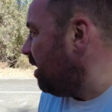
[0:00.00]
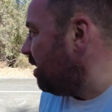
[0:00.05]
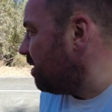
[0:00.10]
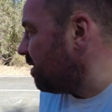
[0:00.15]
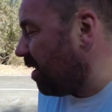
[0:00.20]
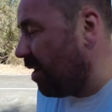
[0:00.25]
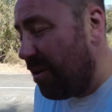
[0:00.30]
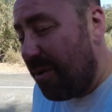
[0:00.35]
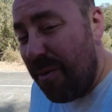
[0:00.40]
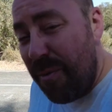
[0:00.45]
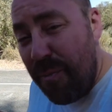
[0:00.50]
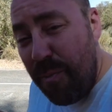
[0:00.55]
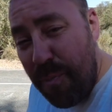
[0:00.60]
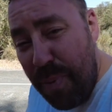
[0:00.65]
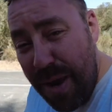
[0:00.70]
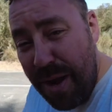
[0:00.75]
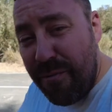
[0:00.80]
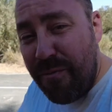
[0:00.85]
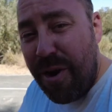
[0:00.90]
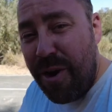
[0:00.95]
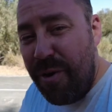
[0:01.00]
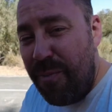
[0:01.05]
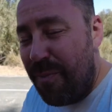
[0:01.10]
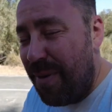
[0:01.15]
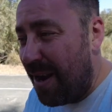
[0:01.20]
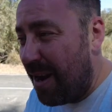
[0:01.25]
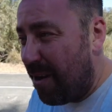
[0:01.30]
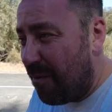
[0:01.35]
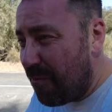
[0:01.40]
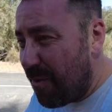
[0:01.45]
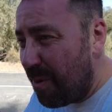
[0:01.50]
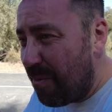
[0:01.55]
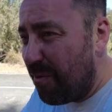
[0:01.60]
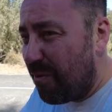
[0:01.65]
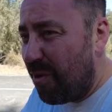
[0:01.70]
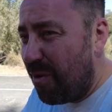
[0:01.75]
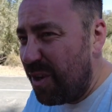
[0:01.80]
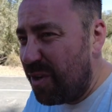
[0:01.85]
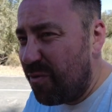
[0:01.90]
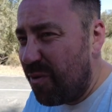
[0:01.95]
So bit ropey, and I think we've
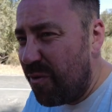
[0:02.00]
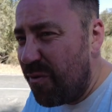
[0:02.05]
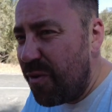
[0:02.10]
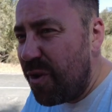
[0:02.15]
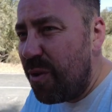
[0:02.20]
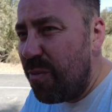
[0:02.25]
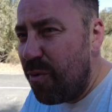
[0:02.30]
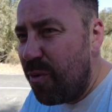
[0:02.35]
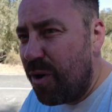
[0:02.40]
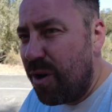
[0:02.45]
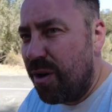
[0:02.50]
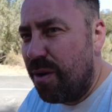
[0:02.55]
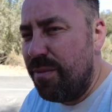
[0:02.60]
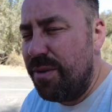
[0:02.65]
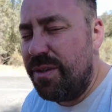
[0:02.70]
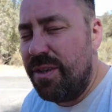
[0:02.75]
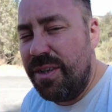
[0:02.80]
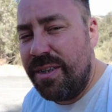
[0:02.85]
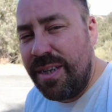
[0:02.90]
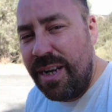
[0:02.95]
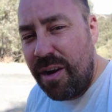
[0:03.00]
got this for a few more kilometres,